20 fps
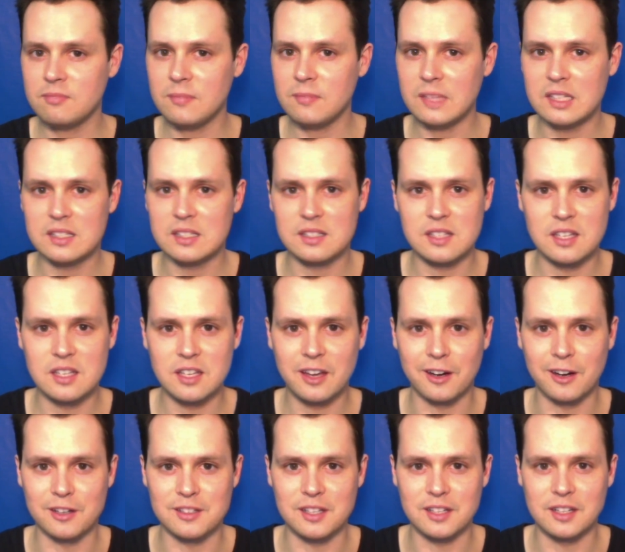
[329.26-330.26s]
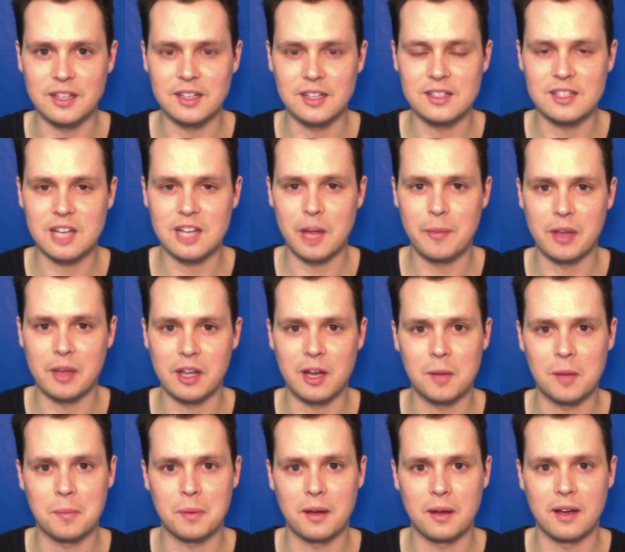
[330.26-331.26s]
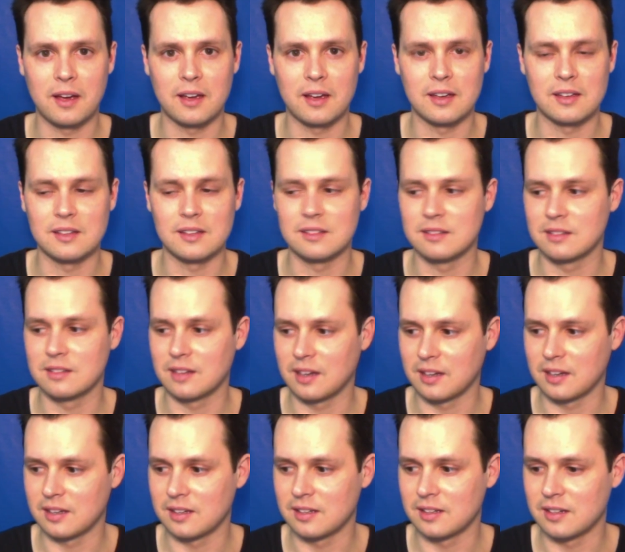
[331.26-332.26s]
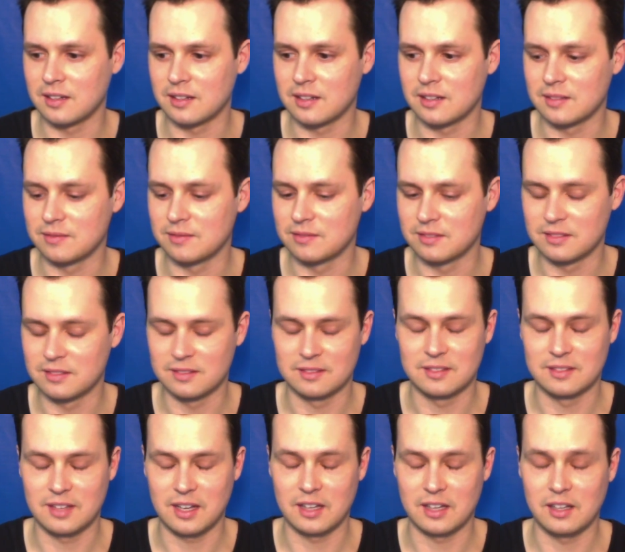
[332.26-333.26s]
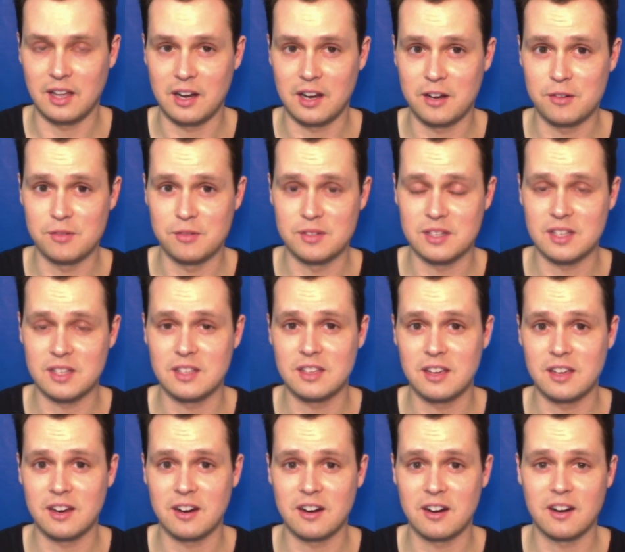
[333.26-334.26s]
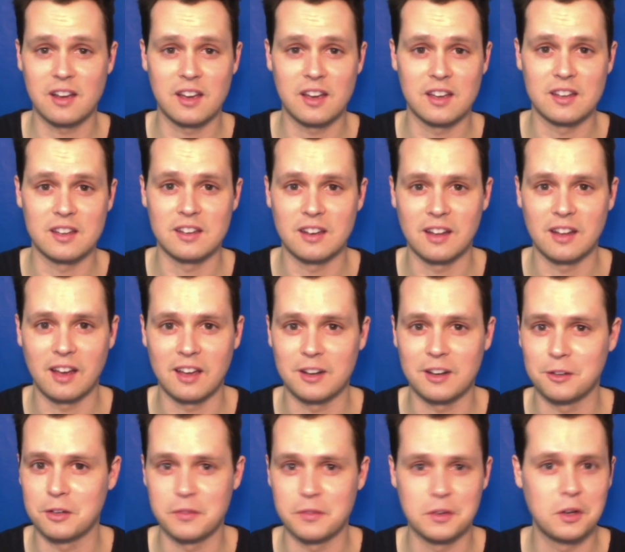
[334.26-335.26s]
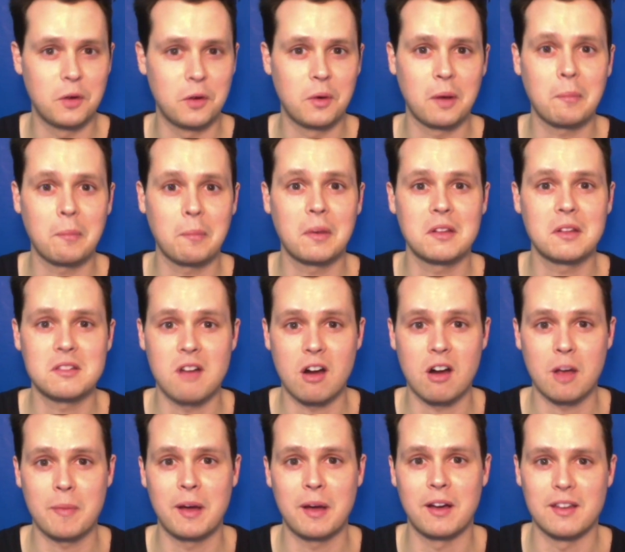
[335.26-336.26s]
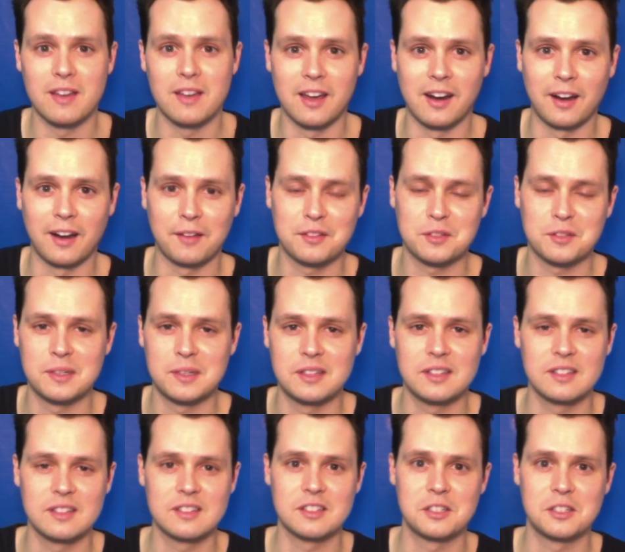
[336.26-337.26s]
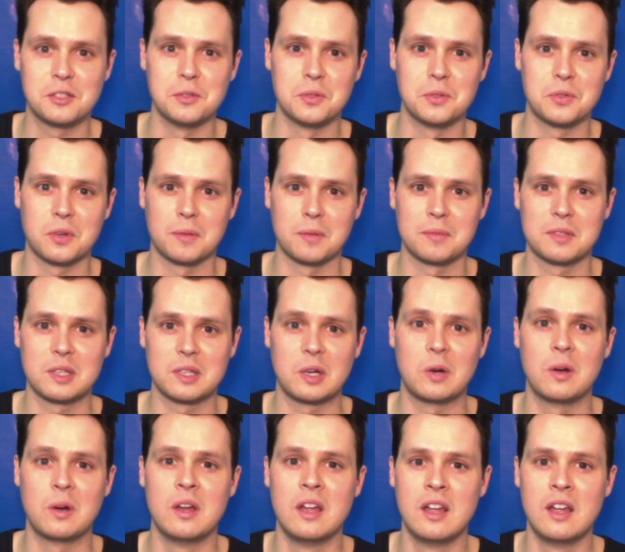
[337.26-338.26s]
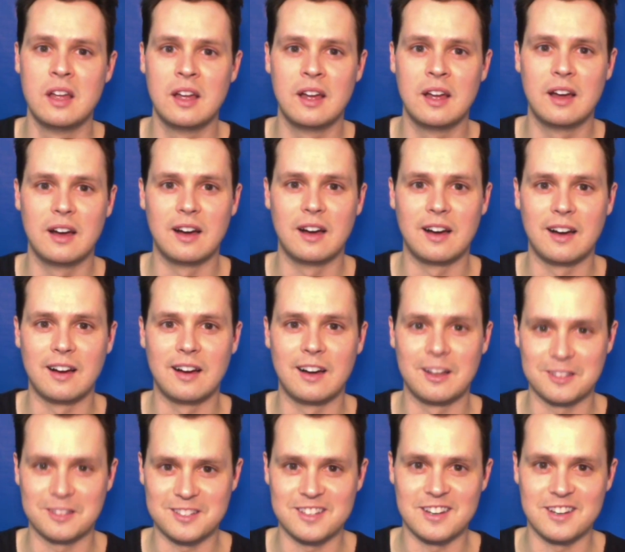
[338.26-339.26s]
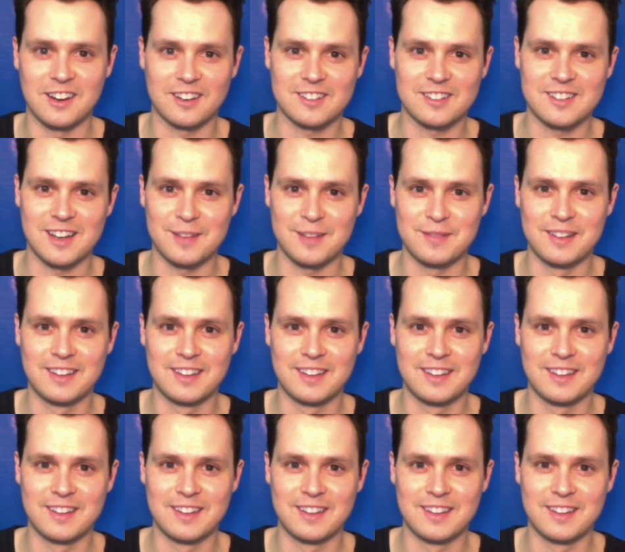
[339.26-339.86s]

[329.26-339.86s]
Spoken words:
Skincare Sundays coming up. I got a lot of new skincare, and I don't even know what I'm going to talk about yet. I have so many things to choose from, so I'll see you next time.